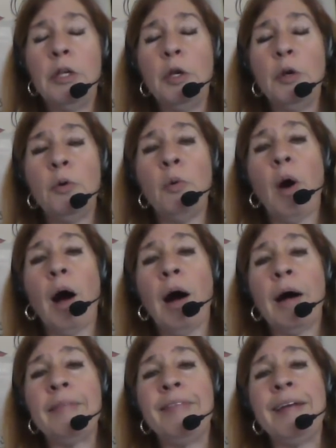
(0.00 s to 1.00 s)
You
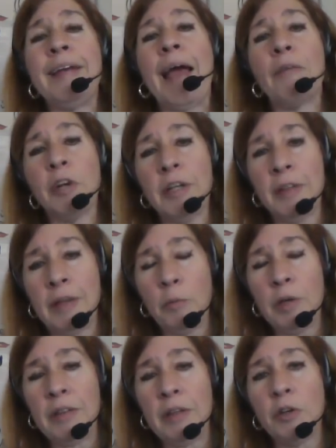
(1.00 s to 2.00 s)
uh, did everything
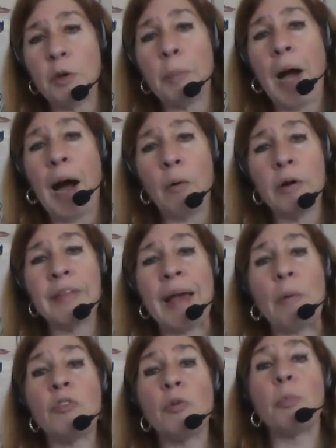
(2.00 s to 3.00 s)
within your power
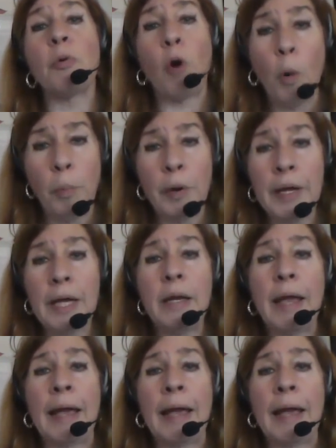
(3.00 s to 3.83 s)
that was appropriate